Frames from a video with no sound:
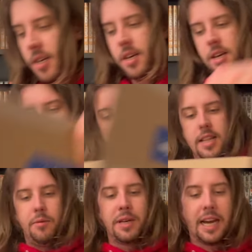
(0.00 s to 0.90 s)
And
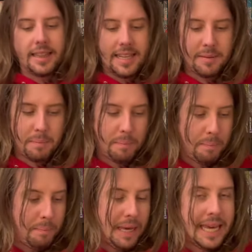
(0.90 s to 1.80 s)
then we got this
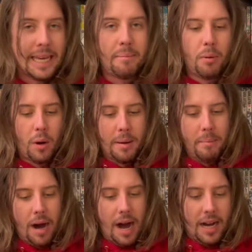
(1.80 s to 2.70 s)
big boy
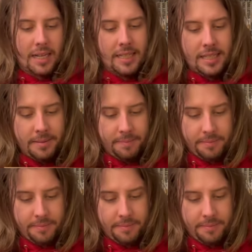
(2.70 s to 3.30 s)
box